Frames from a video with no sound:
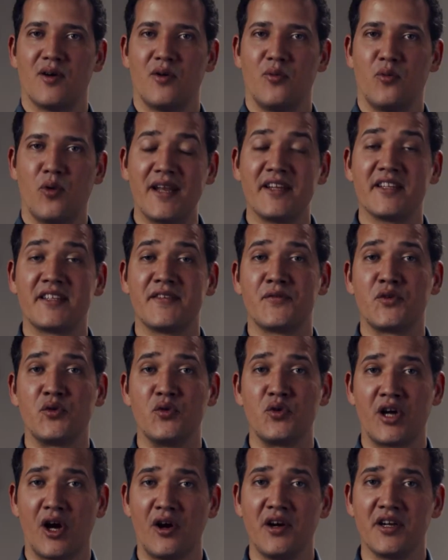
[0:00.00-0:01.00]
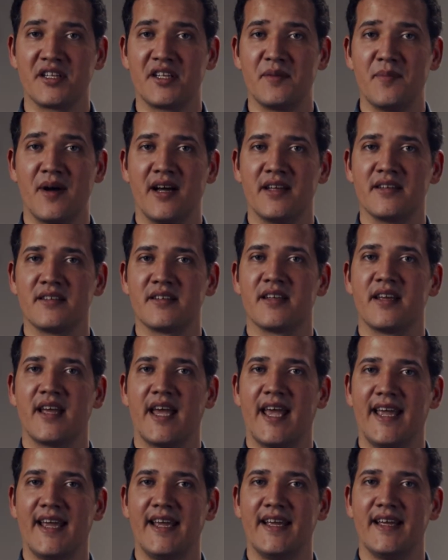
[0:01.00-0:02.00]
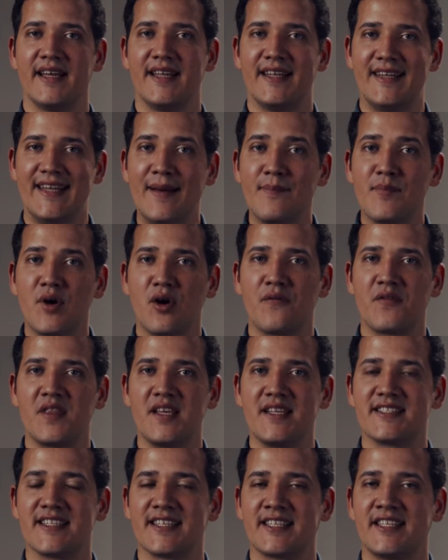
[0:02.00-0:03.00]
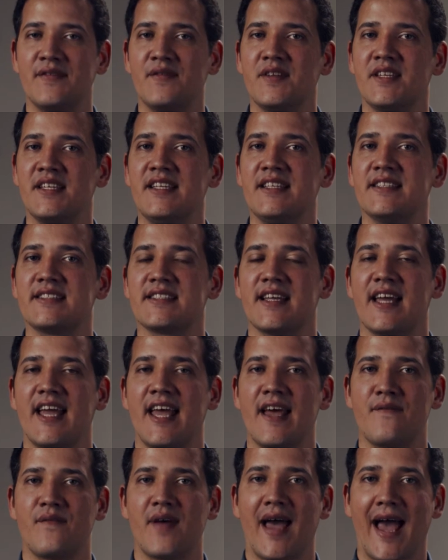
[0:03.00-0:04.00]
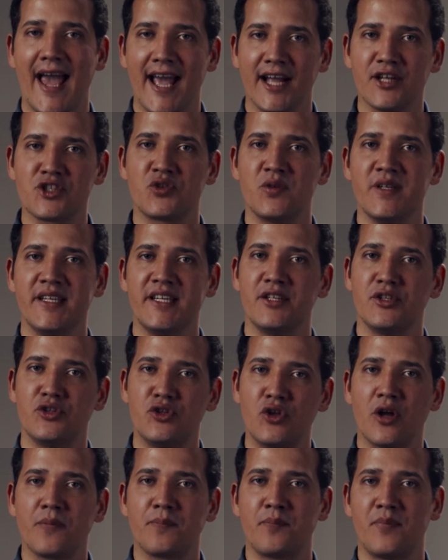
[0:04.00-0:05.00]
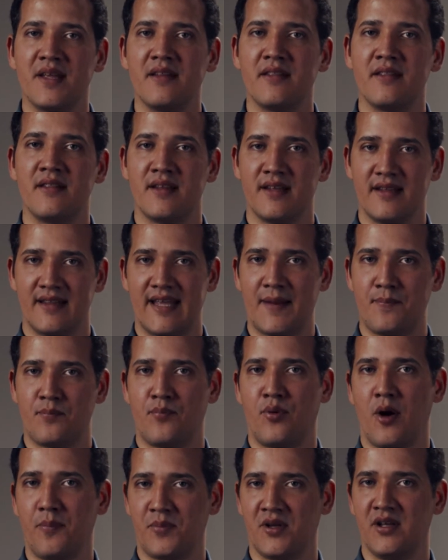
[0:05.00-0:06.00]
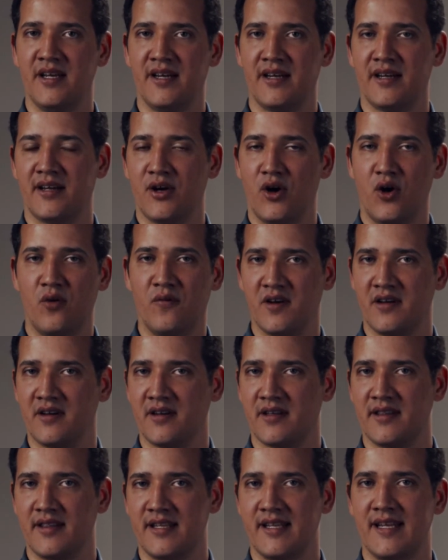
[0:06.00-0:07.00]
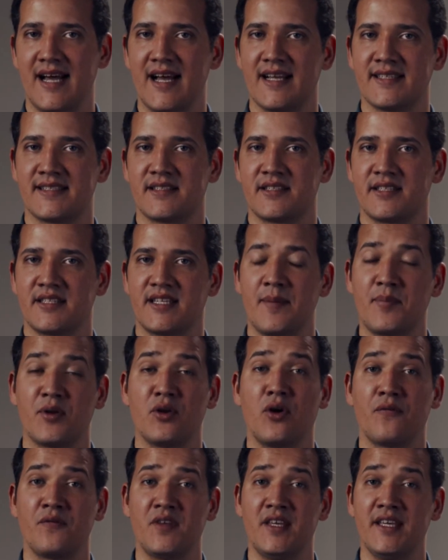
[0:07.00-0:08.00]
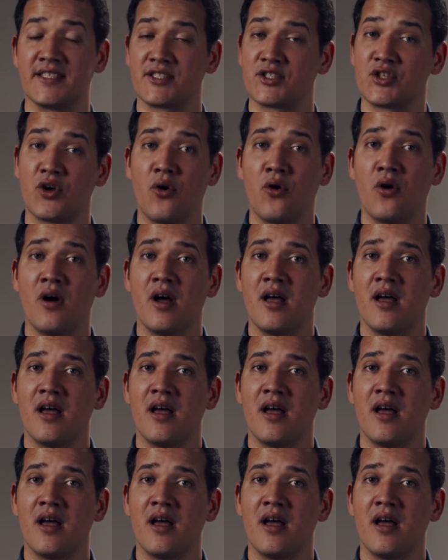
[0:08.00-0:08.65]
Relative to current demand, a number of these activities have actually not been that popular over the last couple of years. So